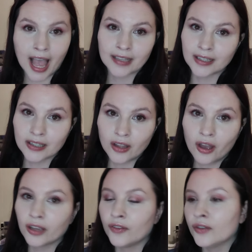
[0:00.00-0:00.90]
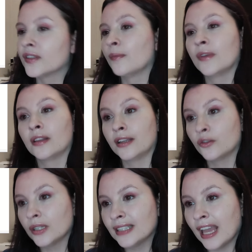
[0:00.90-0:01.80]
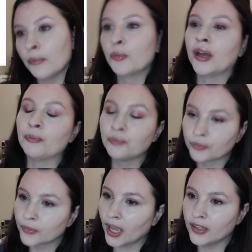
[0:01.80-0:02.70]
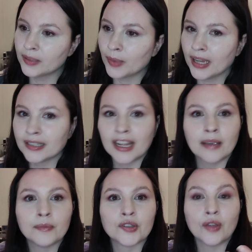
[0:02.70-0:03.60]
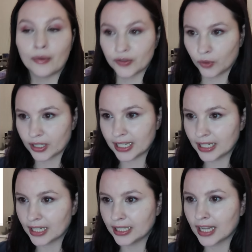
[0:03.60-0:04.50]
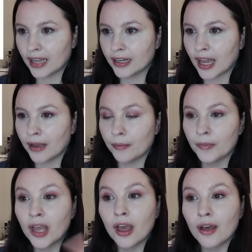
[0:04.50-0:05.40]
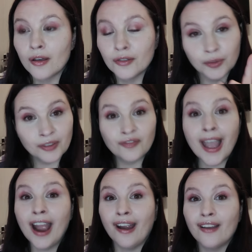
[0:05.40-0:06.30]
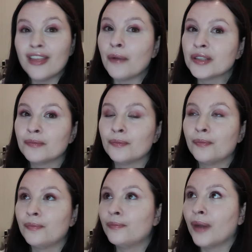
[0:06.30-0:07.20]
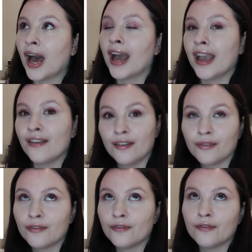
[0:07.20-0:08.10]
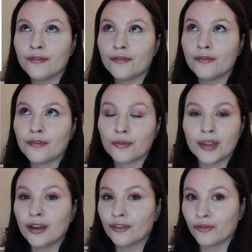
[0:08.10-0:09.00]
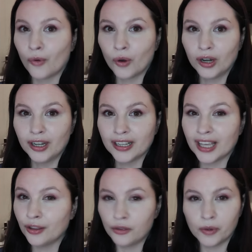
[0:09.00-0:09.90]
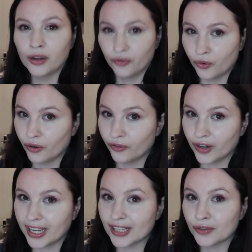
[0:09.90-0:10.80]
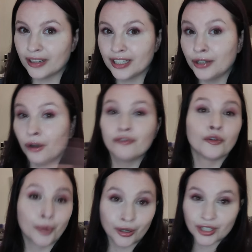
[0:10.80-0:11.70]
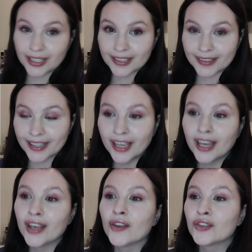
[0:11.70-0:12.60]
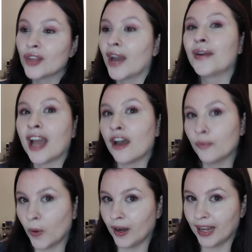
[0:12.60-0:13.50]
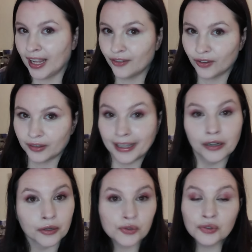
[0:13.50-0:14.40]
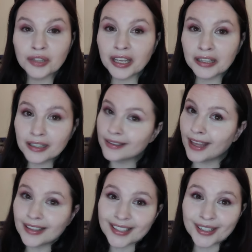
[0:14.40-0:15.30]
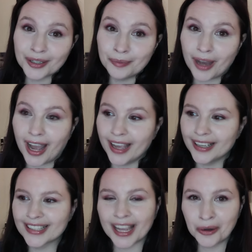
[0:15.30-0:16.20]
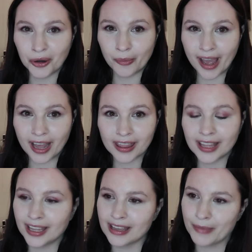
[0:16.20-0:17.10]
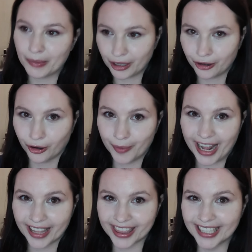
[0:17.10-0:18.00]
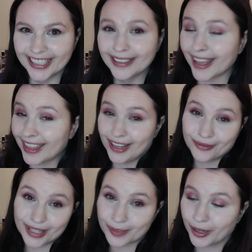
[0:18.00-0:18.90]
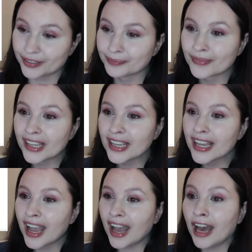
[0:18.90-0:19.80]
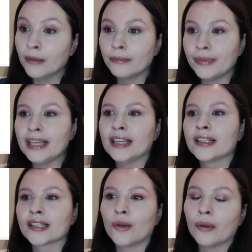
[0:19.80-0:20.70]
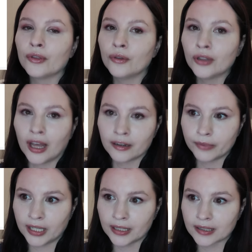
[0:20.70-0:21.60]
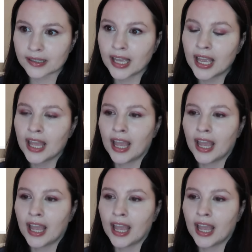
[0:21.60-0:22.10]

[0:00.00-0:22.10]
last as long if you use something like twill tape, but I used bias tape, so that was $14.99. To be fair, that was buy 3 or 4, get 3 or 4 free. So I did over purchase so that I would have more on hand for later. So like, that's a good buy. Is that girl math? I think that might be girl math. I thought it was smart. Beads. So I went through a lot of beads,